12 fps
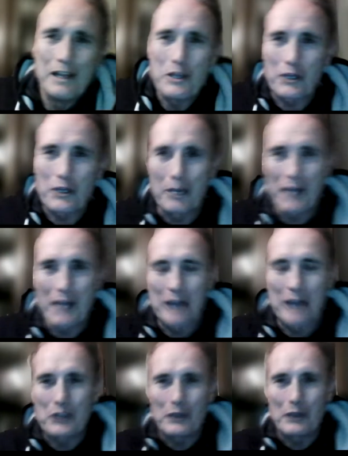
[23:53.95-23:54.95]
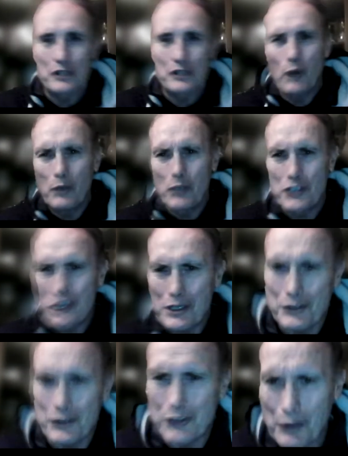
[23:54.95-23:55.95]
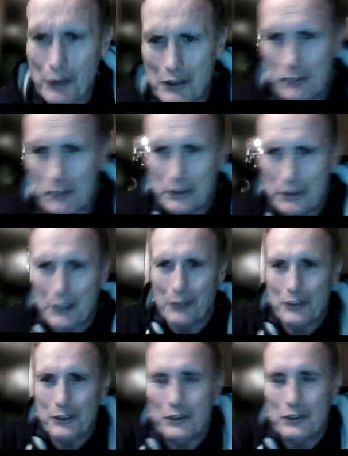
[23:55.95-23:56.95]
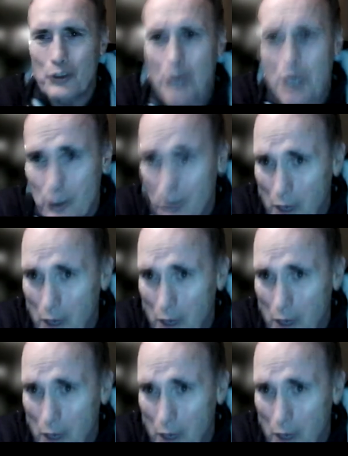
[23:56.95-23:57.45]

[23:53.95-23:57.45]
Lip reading: you come down to it is, what would Jesus do in this particular situation?